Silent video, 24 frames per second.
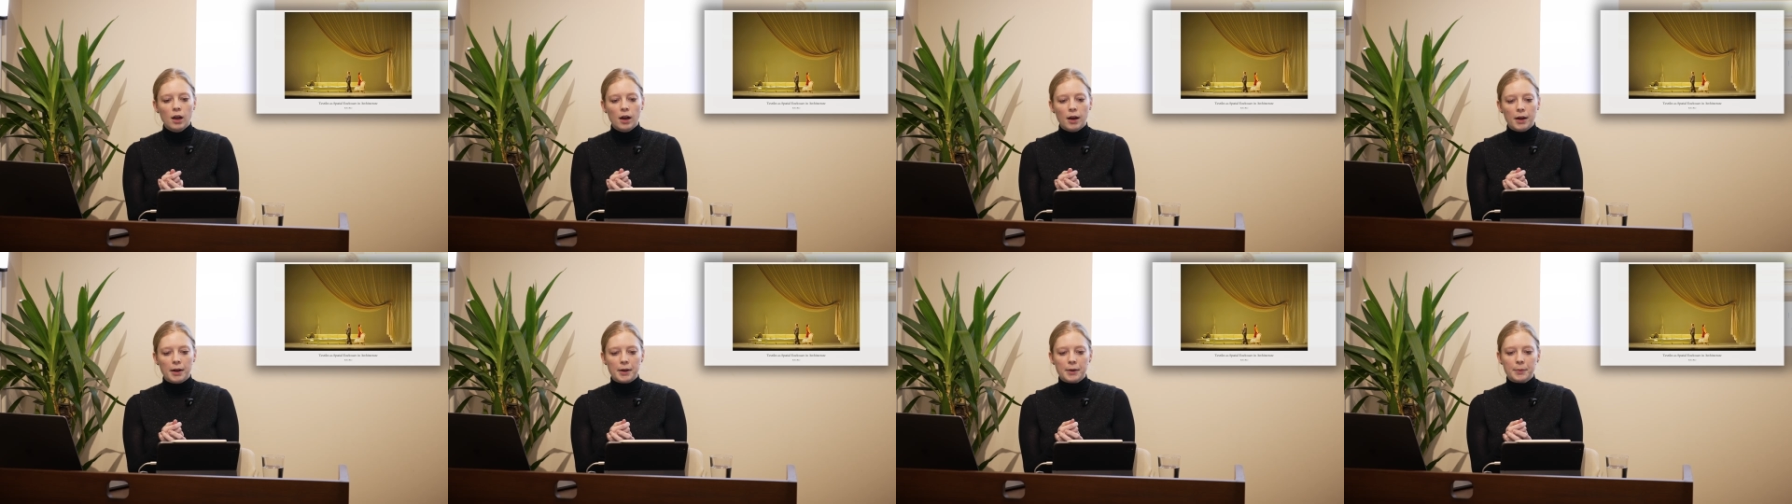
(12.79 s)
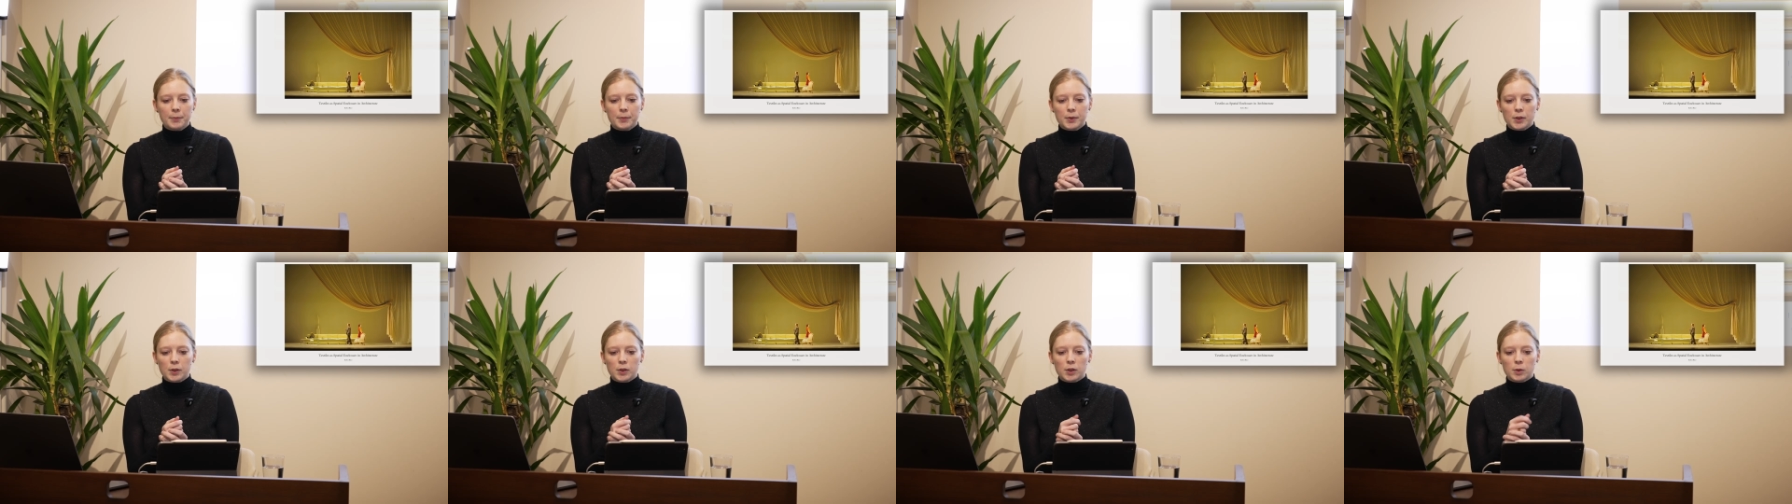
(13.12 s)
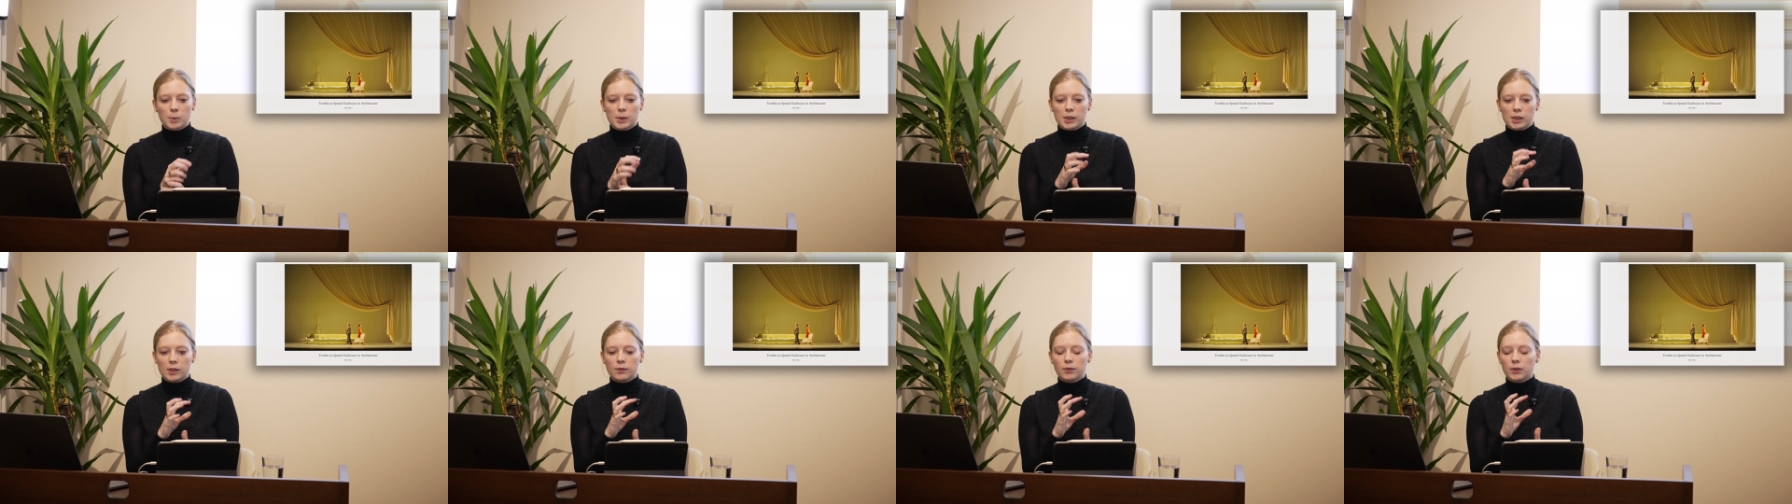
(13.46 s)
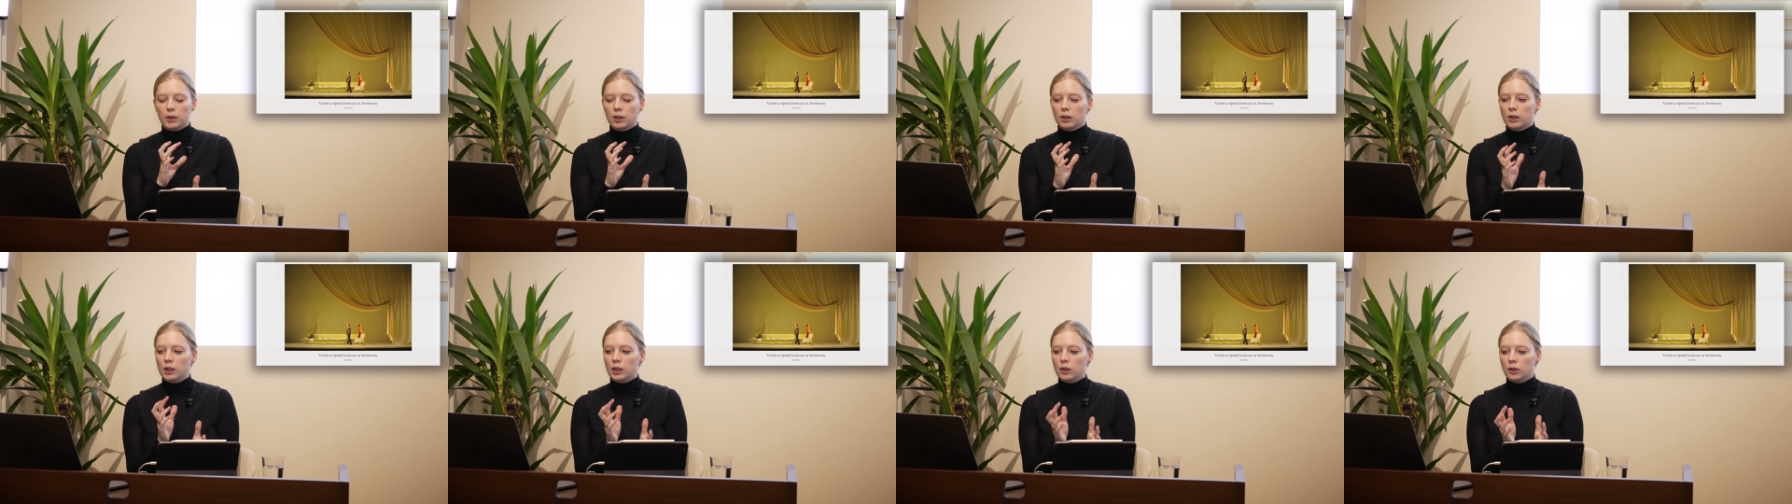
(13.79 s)
So
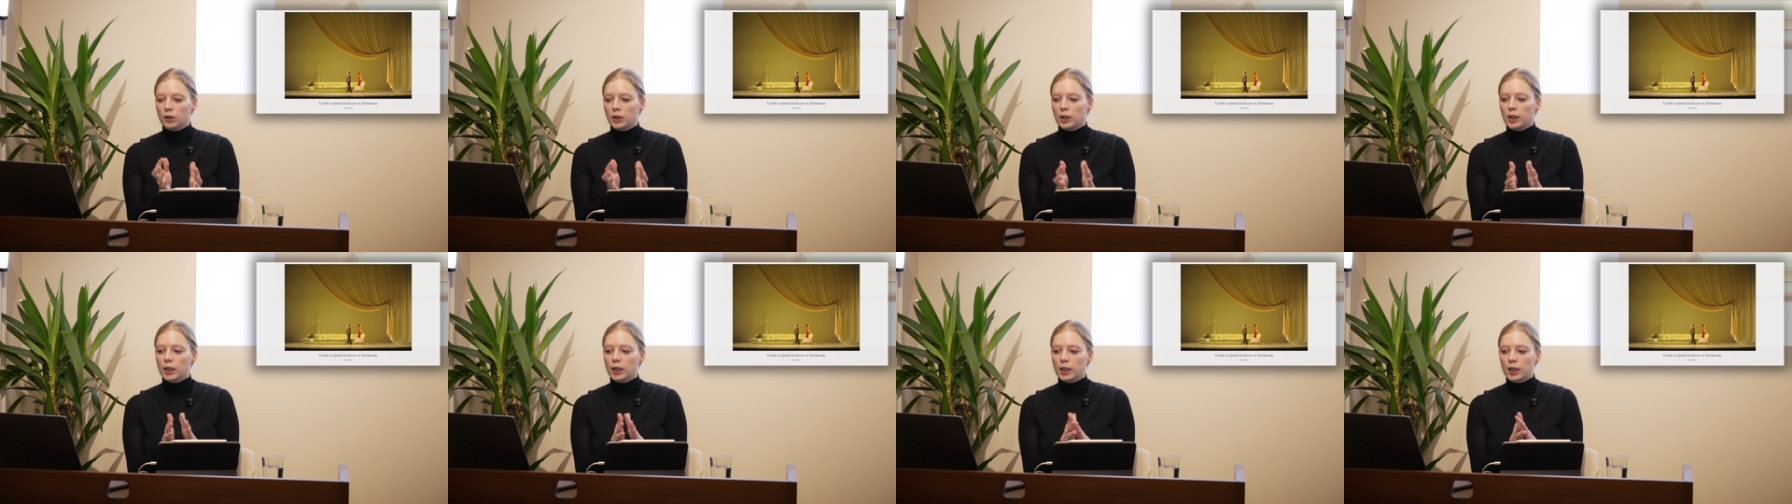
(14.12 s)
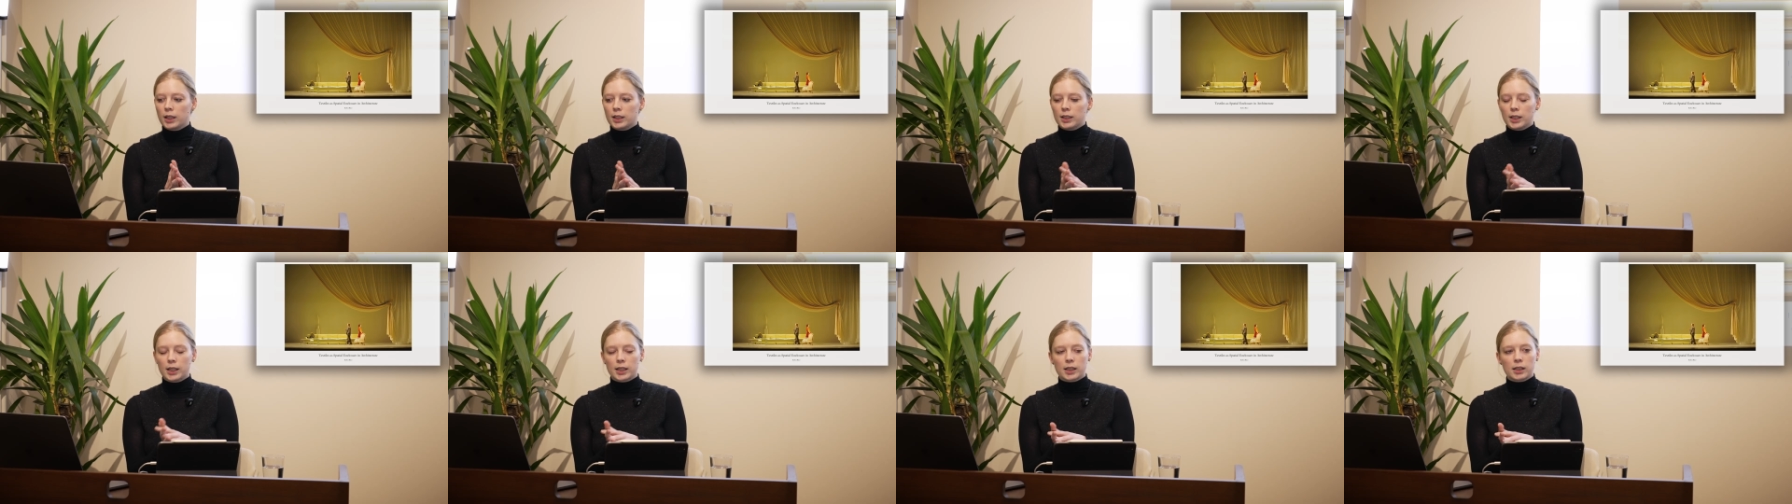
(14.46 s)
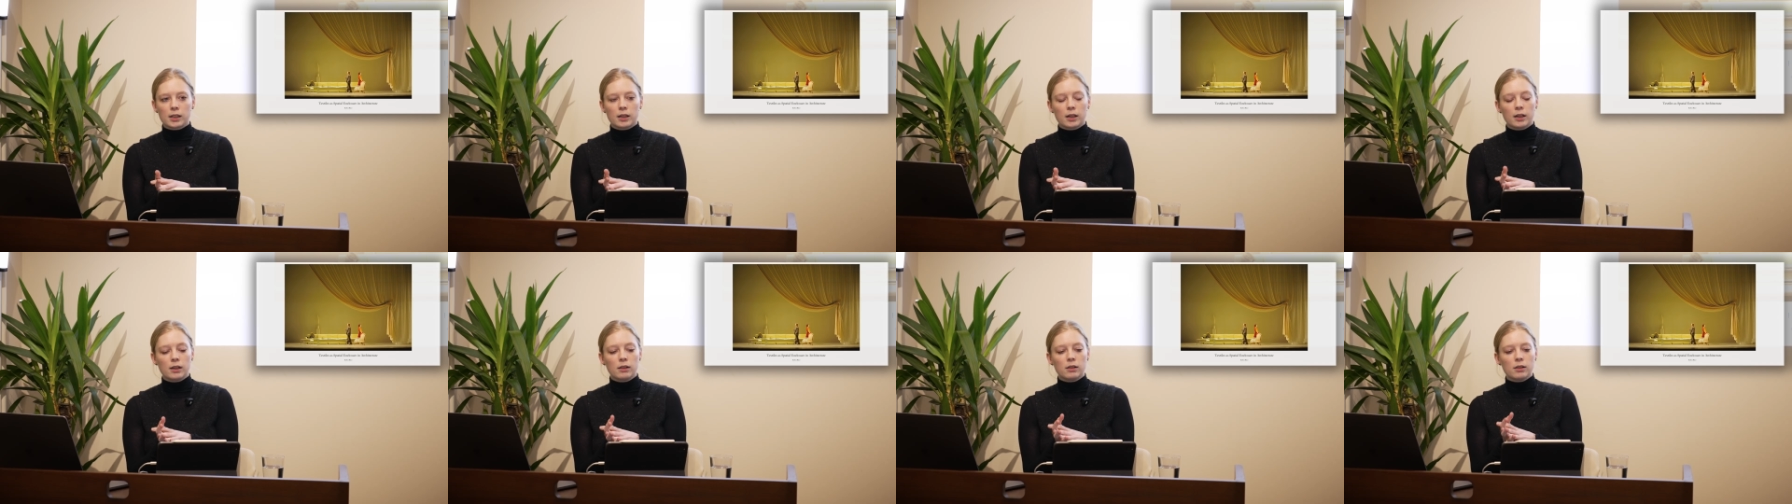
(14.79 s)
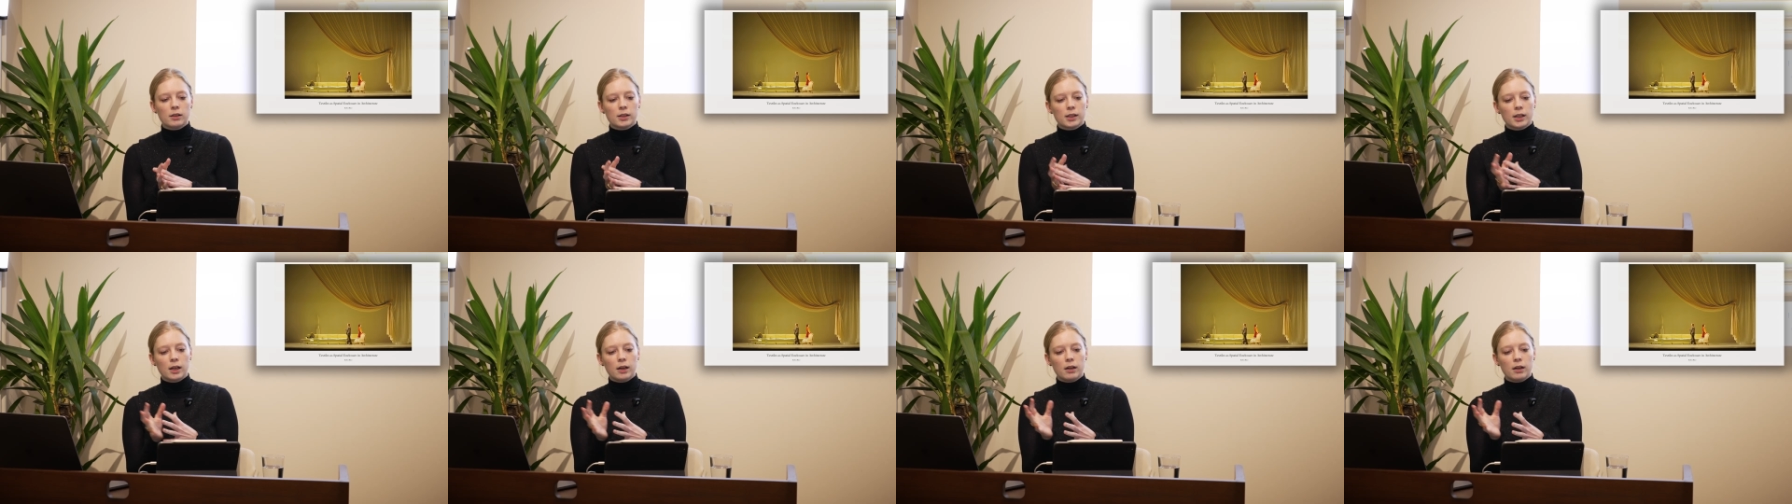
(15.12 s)
specifically looking at textiles